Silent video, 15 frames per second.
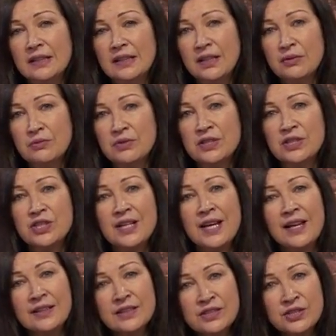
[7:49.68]
It was a
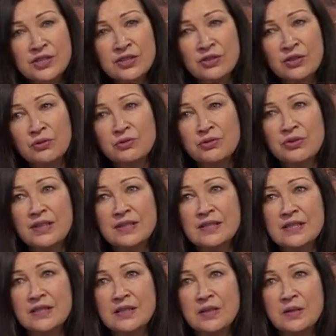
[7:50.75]
challenge, you know, trying
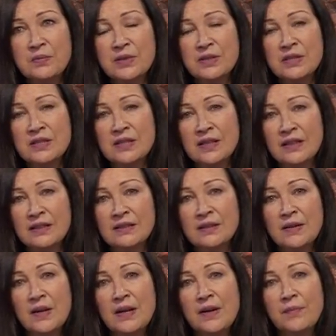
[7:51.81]
to keep his skin
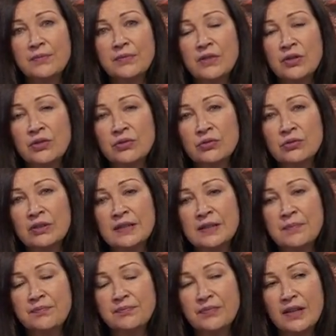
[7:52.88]
not
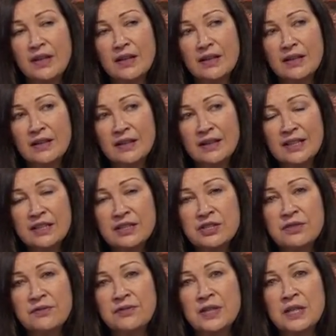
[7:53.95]
only
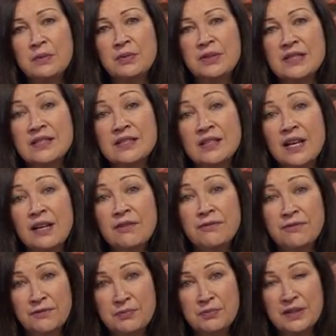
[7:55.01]
itch-free but
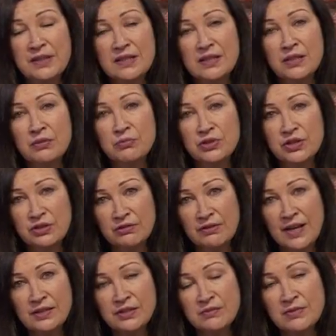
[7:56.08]
safe, because he would
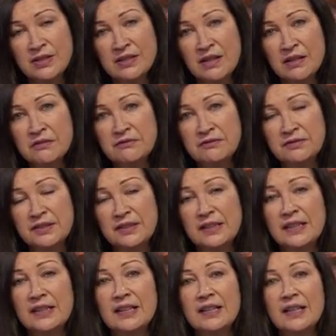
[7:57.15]
scratch himself.
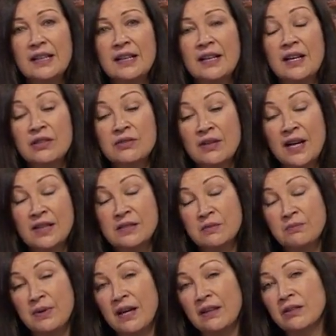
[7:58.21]
And I had
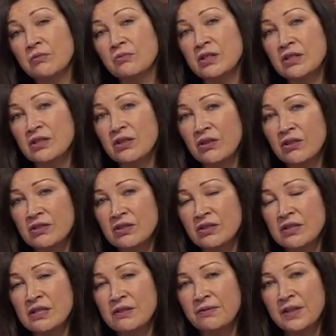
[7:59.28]
to bath him with socks on
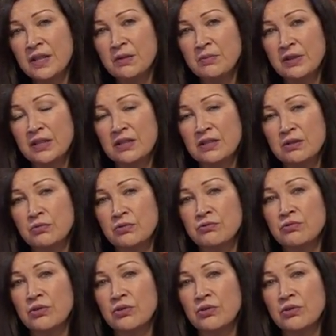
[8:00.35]
his feet because he would